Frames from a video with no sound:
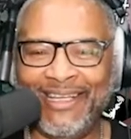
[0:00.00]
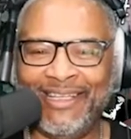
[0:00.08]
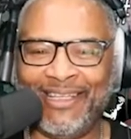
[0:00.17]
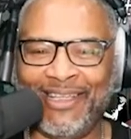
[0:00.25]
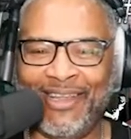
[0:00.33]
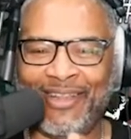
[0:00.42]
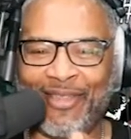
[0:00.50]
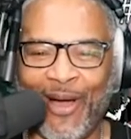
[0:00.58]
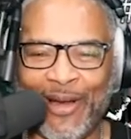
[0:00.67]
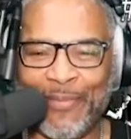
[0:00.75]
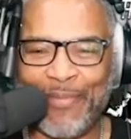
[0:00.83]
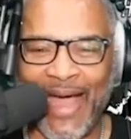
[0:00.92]
You
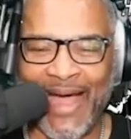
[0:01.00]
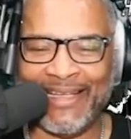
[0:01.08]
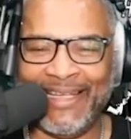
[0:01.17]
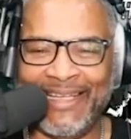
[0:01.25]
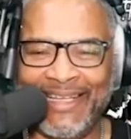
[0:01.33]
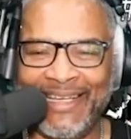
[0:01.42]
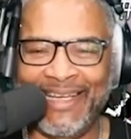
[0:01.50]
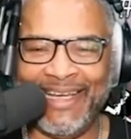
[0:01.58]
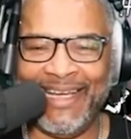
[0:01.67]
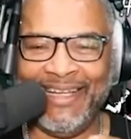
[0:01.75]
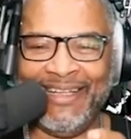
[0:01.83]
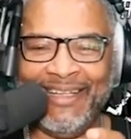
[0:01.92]
thought about it,
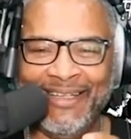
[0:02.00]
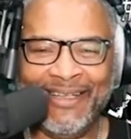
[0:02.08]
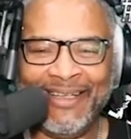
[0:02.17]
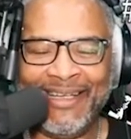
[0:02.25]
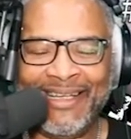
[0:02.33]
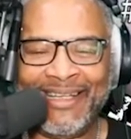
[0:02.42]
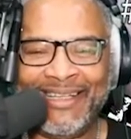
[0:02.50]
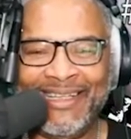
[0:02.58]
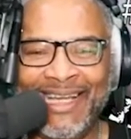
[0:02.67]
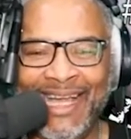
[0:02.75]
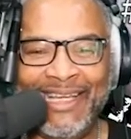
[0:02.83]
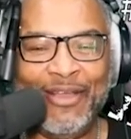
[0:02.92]
and
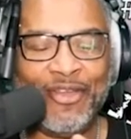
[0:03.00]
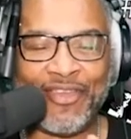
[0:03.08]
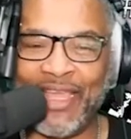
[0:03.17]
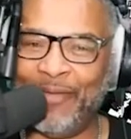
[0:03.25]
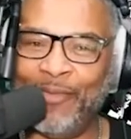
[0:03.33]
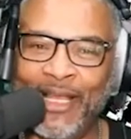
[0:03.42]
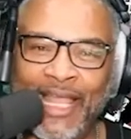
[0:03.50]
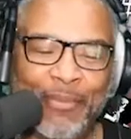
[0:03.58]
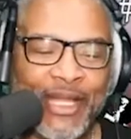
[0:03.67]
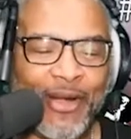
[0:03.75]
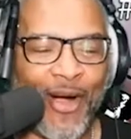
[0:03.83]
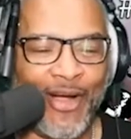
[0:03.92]
and you and said, made up well, my
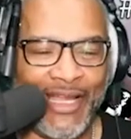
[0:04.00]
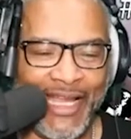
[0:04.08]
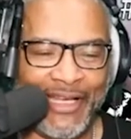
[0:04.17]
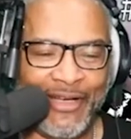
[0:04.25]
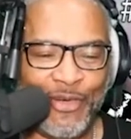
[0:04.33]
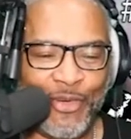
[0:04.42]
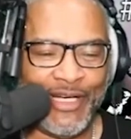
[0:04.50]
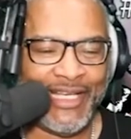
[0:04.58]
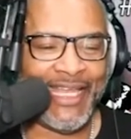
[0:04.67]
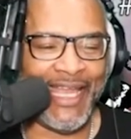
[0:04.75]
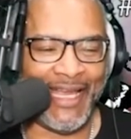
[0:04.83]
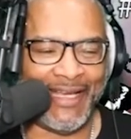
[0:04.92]
mind. Go ahead and do it
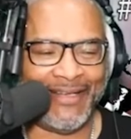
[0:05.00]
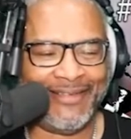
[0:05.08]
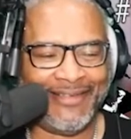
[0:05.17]
again.